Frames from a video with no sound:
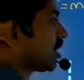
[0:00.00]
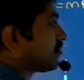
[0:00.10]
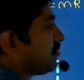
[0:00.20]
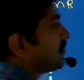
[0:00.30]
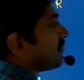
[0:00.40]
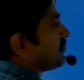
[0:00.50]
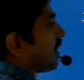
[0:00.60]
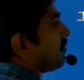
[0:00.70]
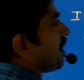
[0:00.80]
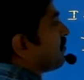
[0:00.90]
What will be the
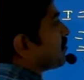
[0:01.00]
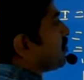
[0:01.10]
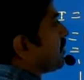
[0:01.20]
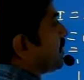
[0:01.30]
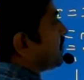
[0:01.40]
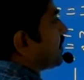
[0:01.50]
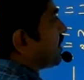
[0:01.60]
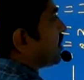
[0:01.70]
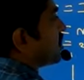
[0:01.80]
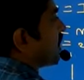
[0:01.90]
formula for moment of
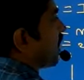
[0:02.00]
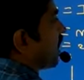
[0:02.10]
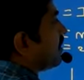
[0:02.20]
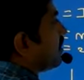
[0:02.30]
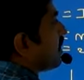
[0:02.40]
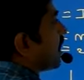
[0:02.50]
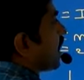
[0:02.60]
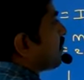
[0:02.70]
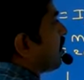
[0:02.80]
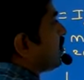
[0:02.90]
inertia
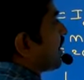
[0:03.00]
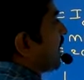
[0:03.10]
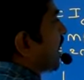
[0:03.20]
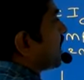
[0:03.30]
about an